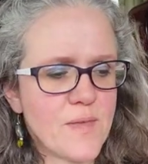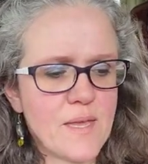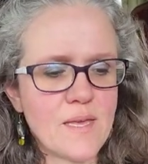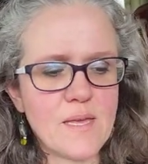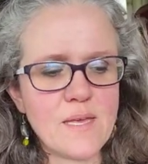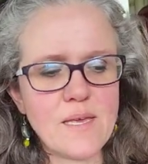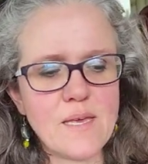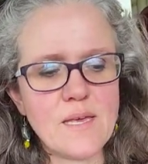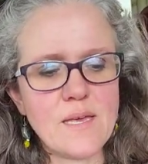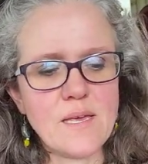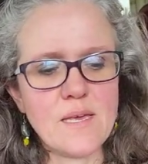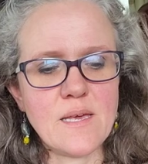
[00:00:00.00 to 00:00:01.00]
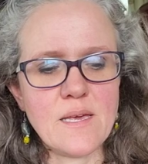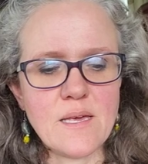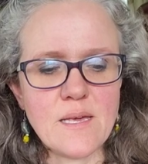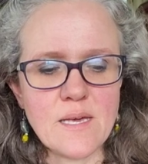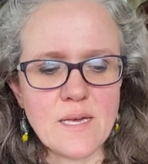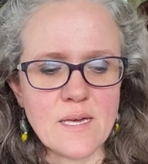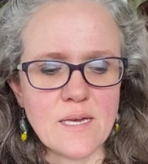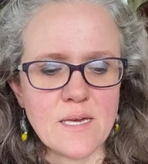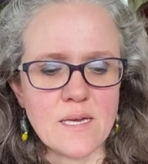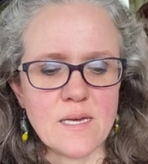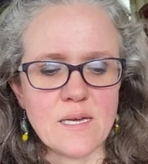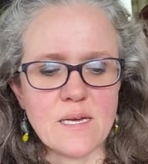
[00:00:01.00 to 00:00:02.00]

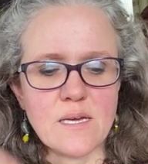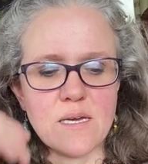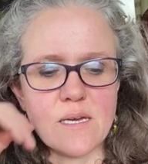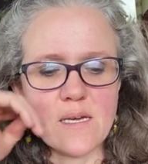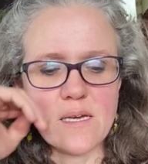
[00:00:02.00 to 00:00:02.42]
(silence)